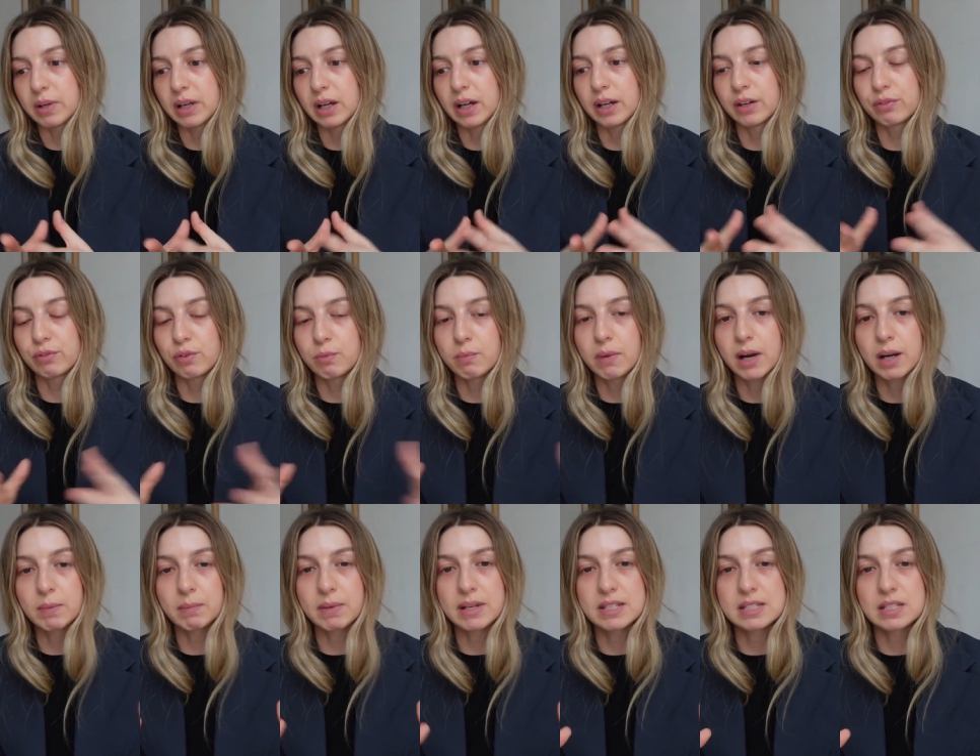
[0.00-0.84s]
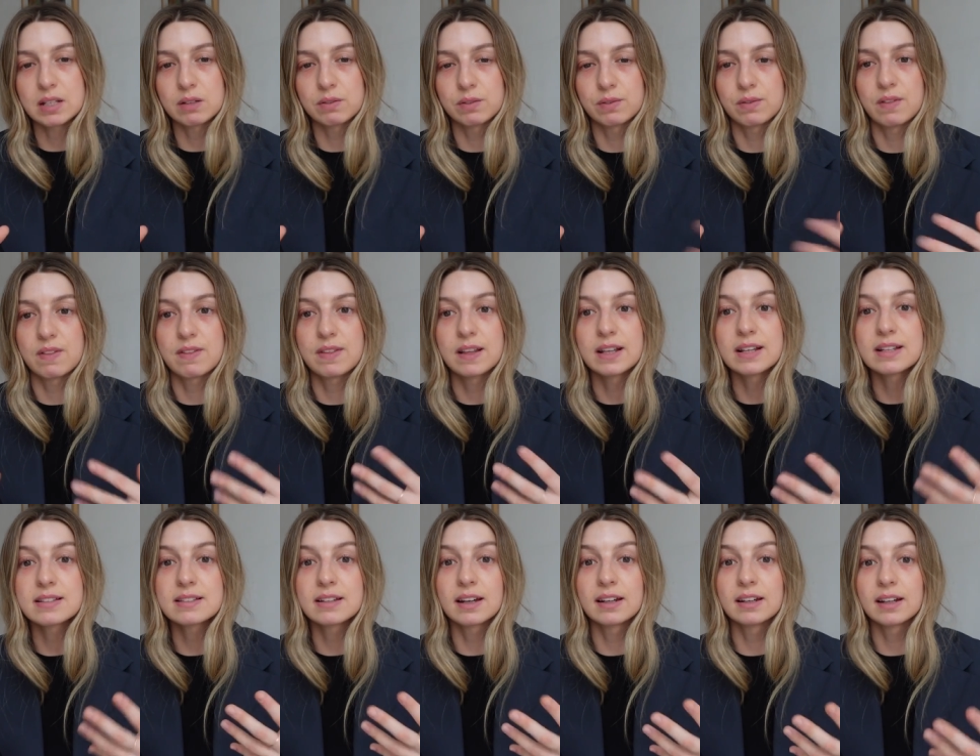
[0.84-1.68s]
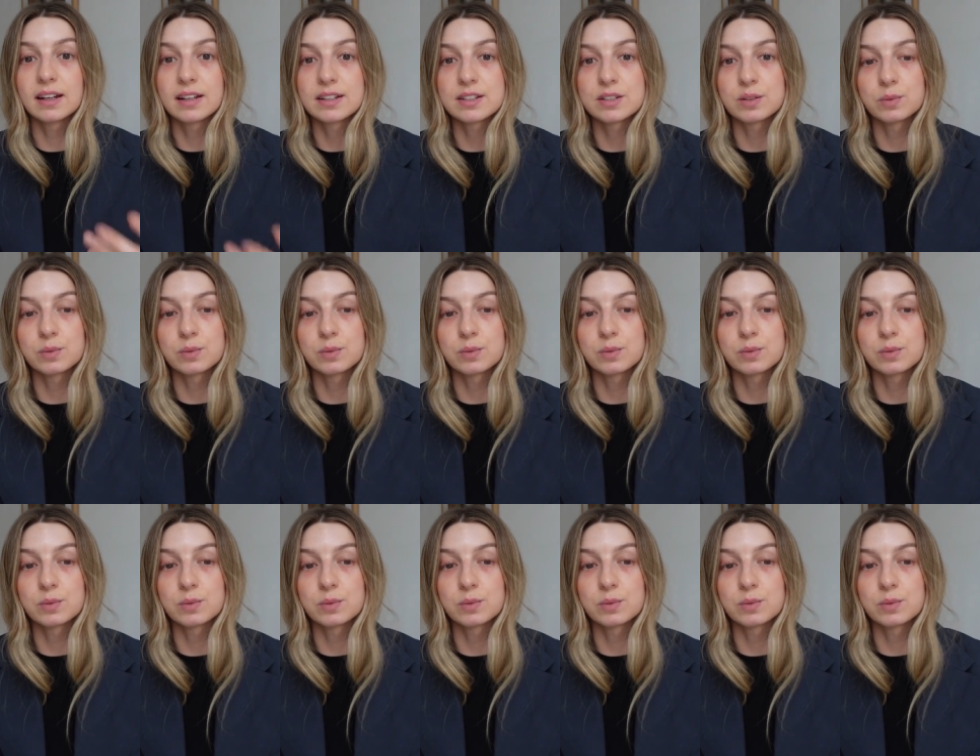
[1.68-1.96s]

and kind of remind myself of the things that I like